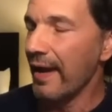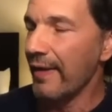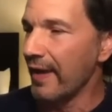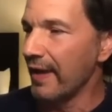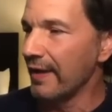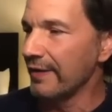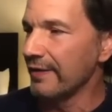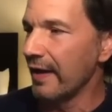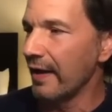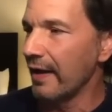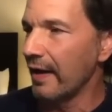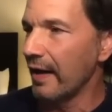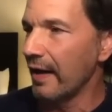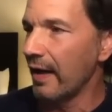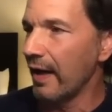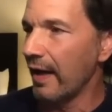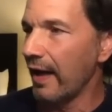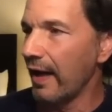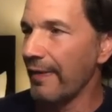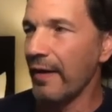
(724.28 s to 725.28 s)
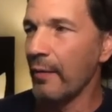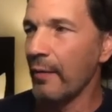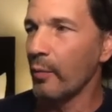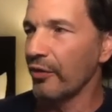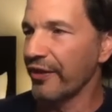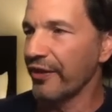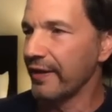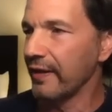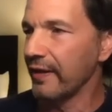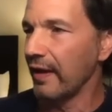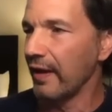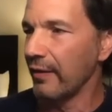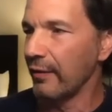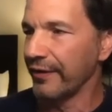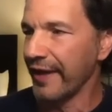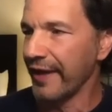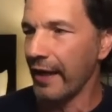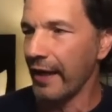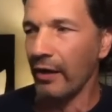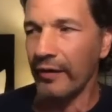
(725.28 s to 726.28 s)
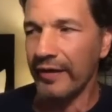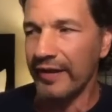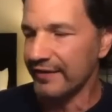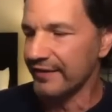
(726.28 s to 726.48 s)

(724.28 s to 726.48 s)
then with Gary and